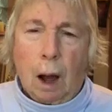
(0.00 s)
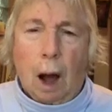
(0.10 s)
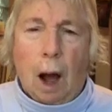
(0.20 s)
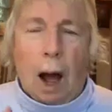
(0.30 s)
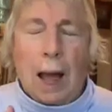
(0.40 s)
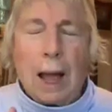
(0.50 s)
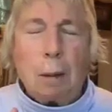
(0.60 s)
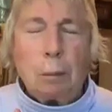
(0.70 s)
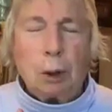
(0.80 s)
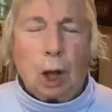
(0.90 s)
I
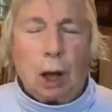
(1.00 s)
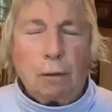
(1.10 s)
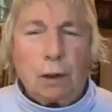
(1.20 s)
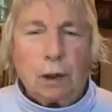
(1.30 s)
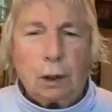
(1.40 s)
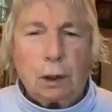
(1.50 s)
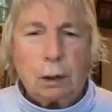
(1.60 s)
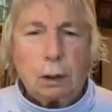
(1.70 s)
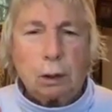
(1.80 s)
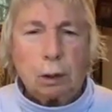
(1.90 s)
am love.
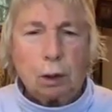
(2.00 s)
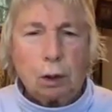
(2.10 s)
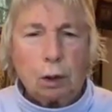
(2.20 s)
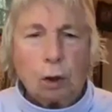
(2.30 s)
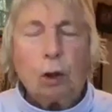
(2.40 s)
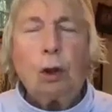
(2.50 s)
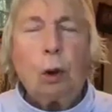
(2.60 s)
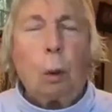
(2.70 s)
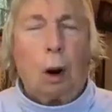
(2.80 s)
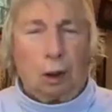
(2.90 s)

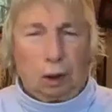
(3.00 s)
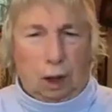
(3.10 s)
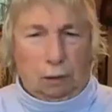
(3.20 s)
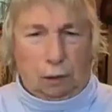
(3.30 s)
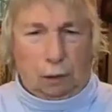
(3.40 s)
You are love.